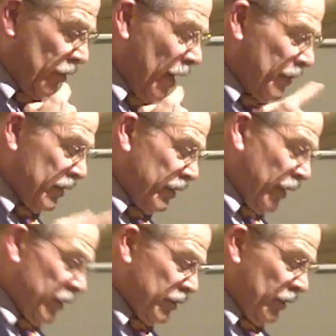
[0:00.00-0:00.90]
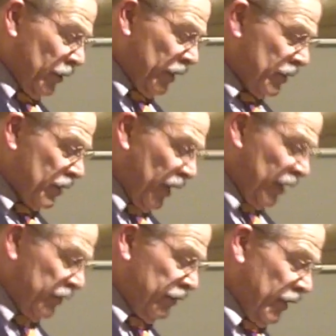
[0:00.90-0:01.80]
well, communist terrorists killed
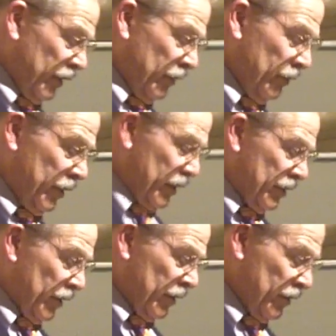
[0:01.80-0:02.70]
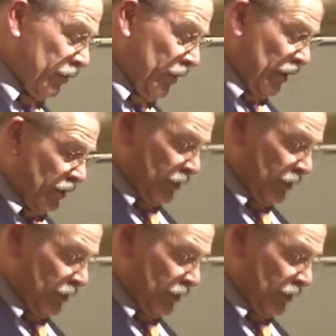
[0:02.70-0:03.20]
inside of uh, Rhodesia. This is from the